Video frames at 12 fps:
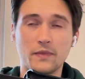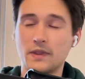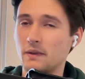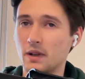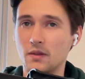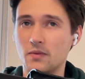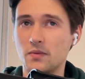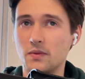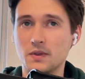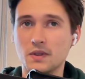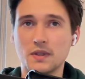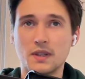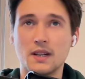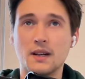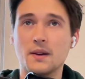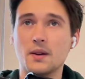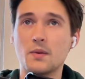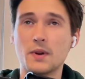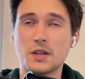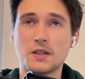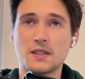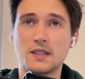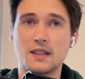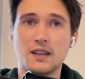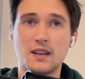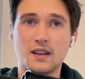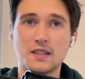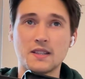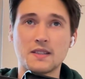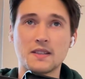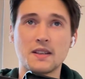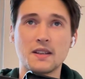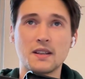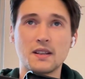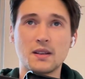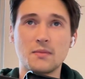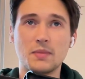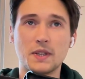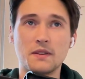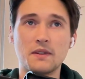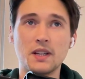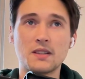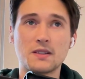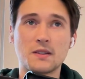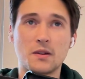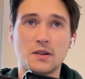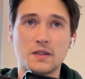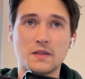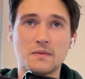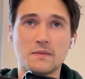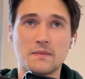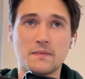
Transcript: 12 uh, questions that he asks, but the way it starts.